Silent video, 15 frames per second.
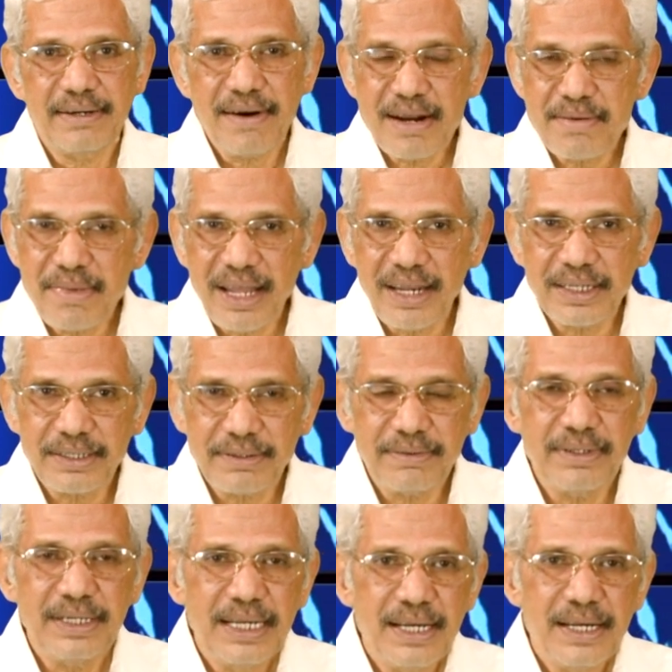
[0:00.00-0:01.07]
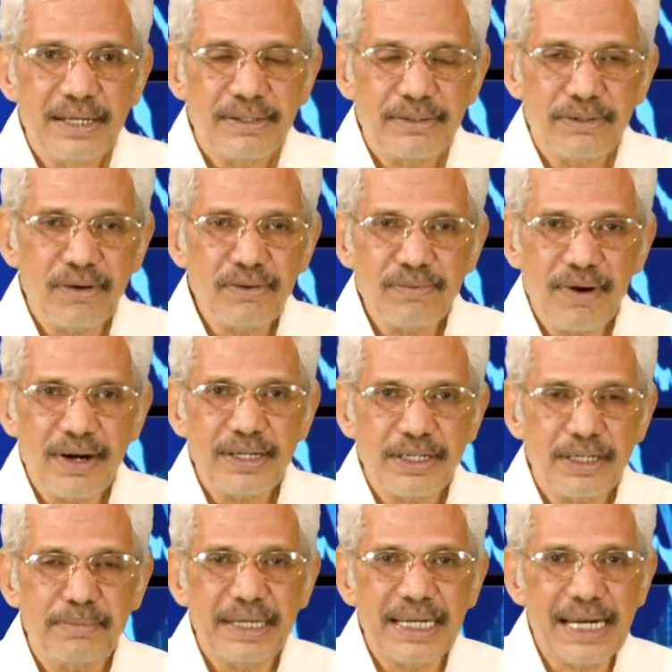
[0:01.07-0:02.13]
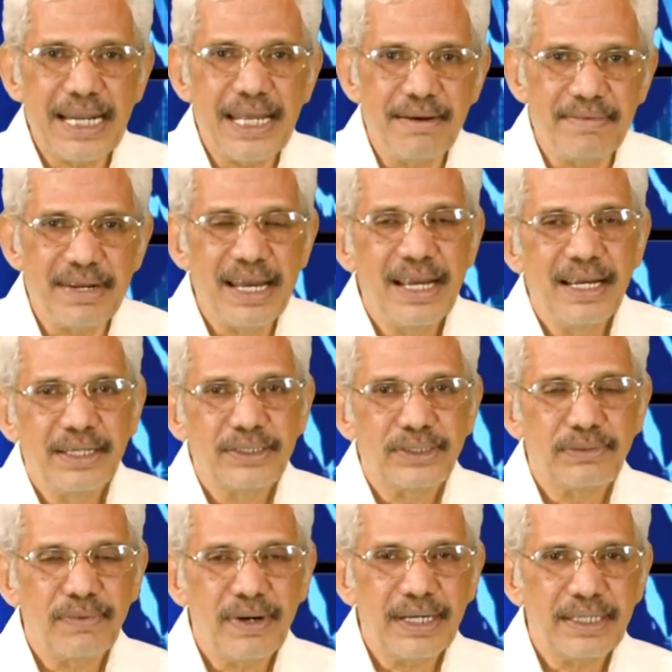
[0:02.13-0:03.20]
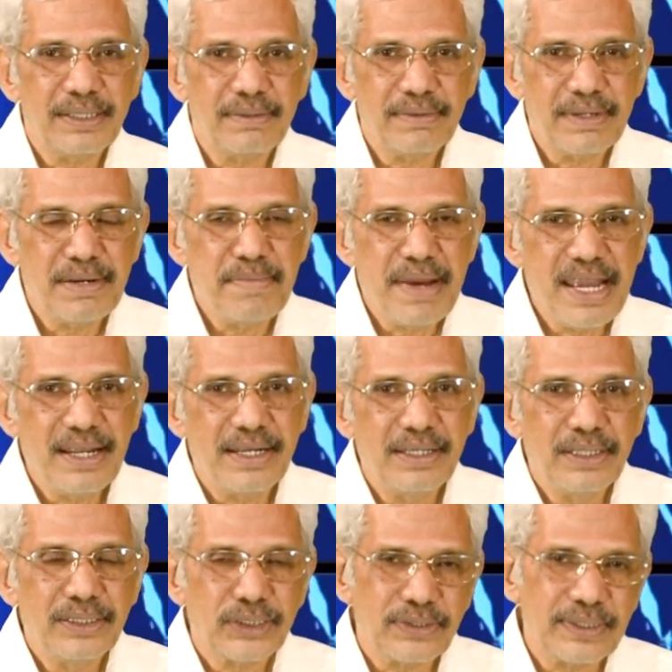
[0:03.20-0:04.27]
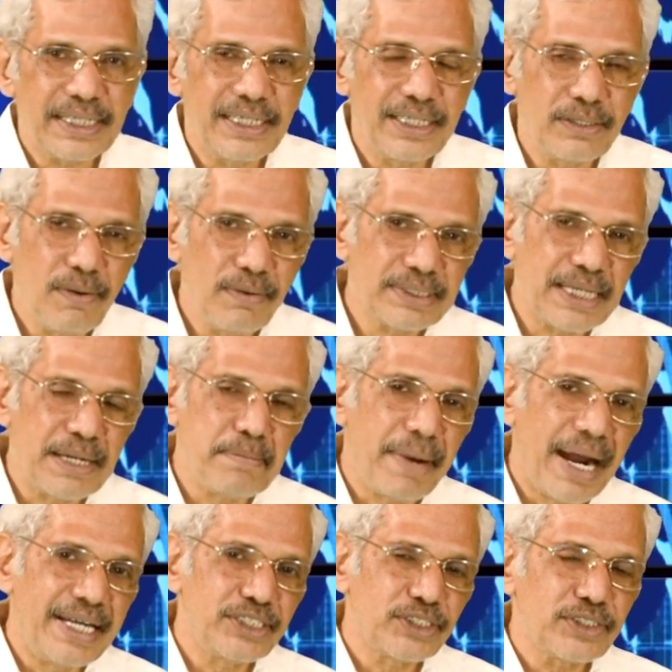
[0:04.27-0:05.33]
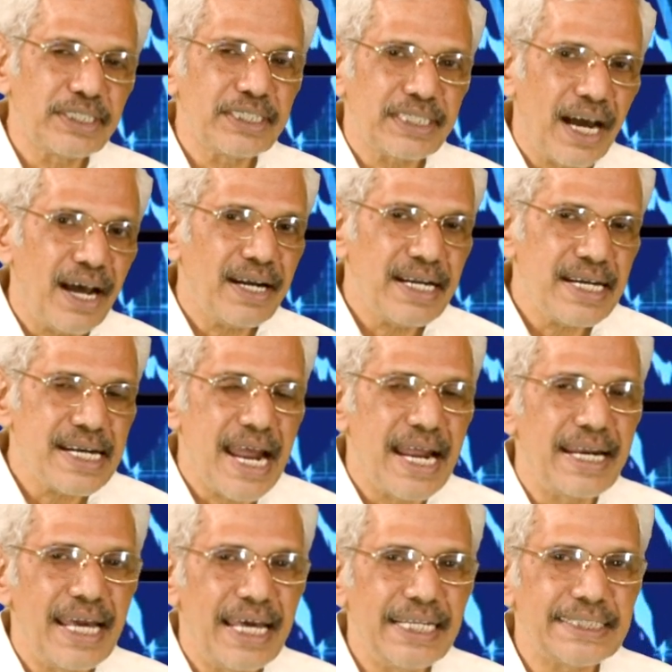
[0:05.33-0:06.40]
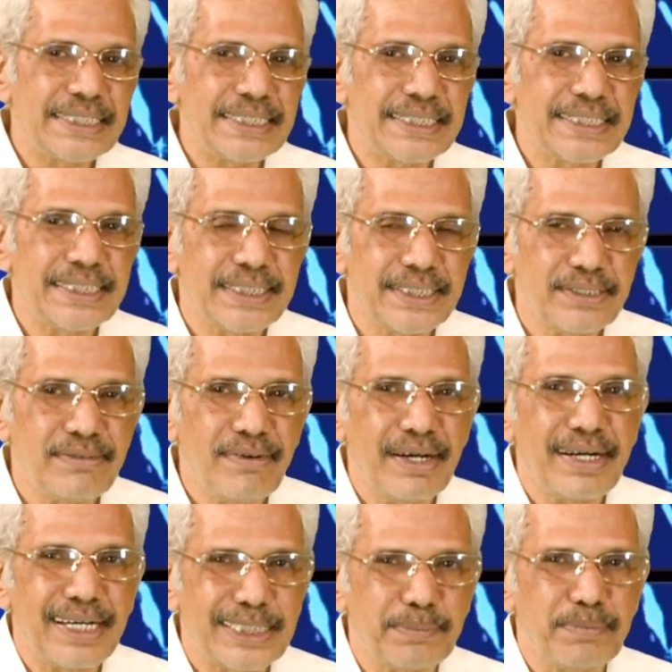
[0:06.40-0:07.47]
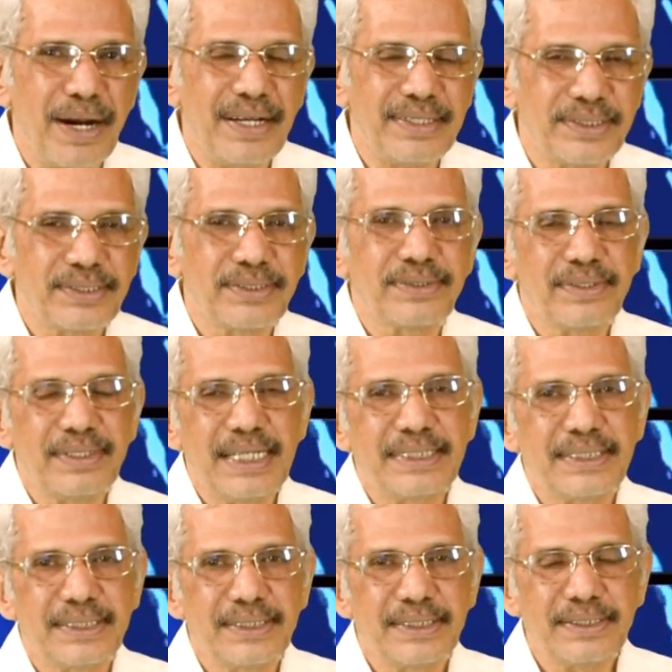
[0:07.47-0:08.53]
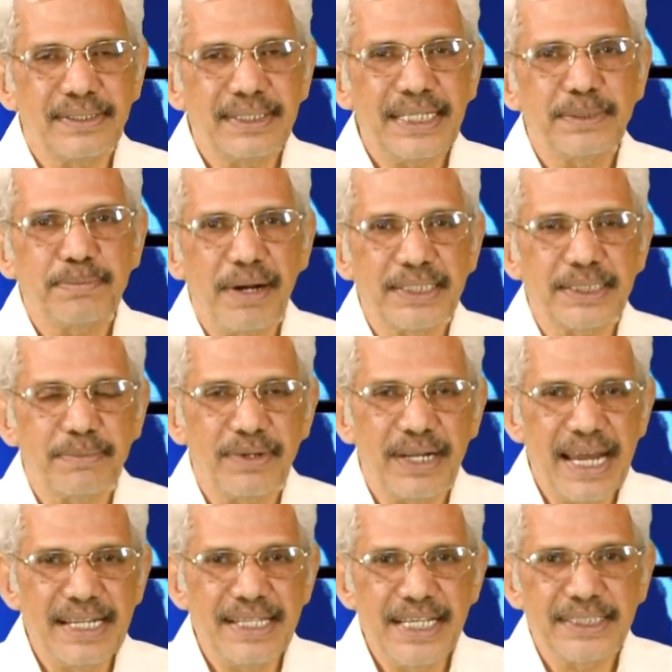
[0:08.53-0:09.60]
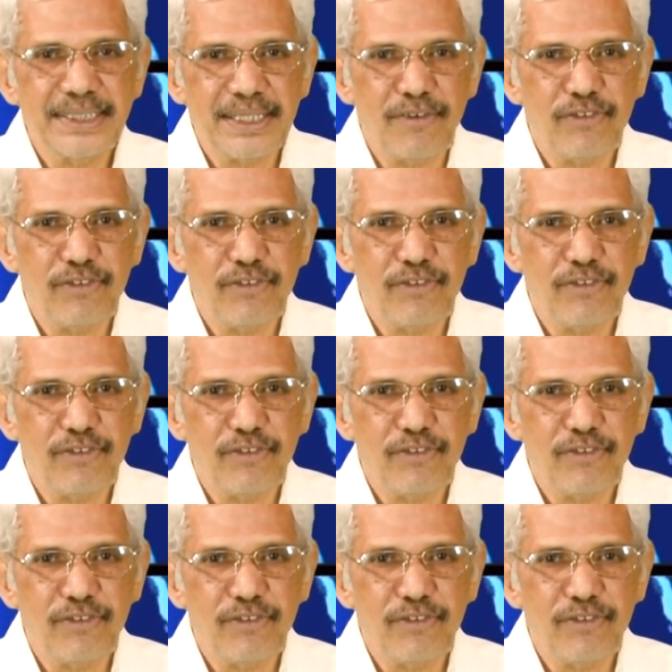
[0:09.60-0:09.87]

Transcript: a drug molecule, you don't want it to be cleaved. So you want it to remain so that it goes and binds to the target and elicits its drug response. So that's possible, and this